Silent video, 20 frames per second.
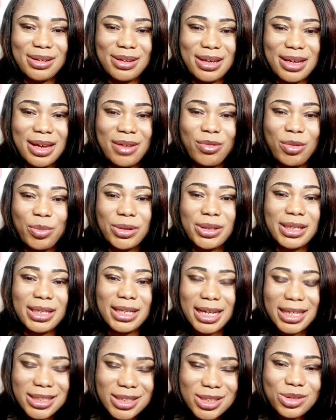everybody
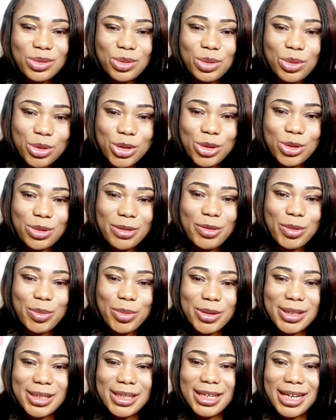gets know you,
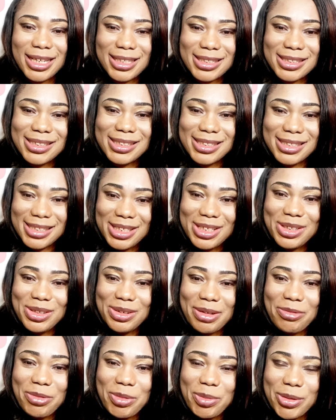everybody gets see
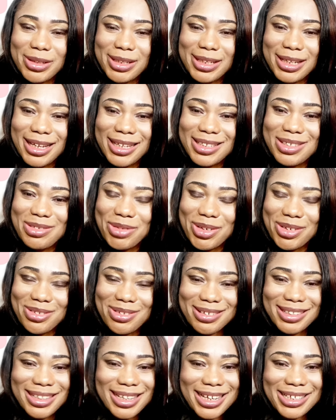you, everybody gets
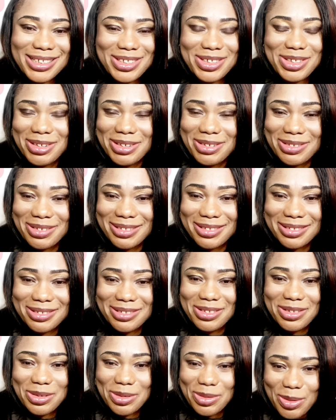recognize you and
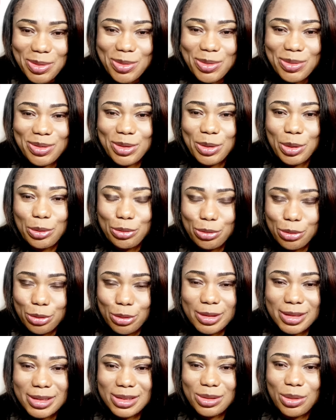know your
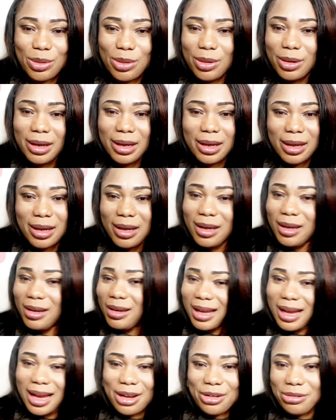roots or
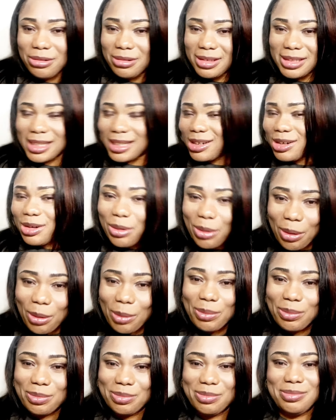how you take
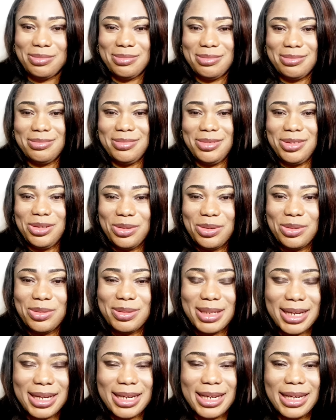home, you
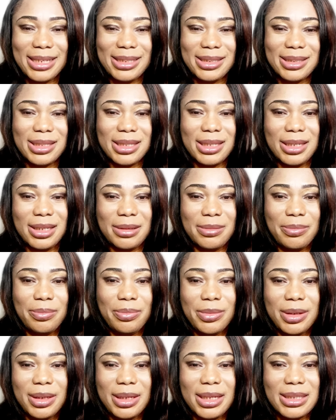know, that kind of thing.
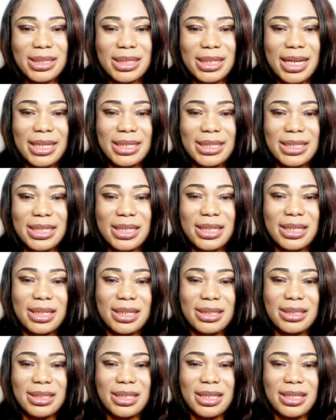It's like
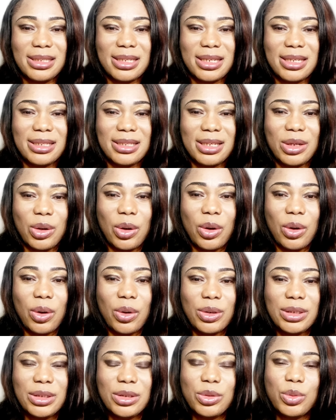the
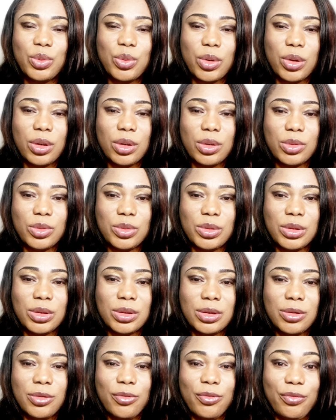underworld
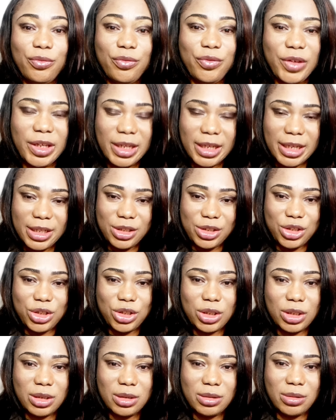
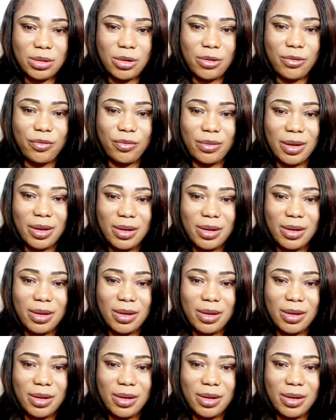village of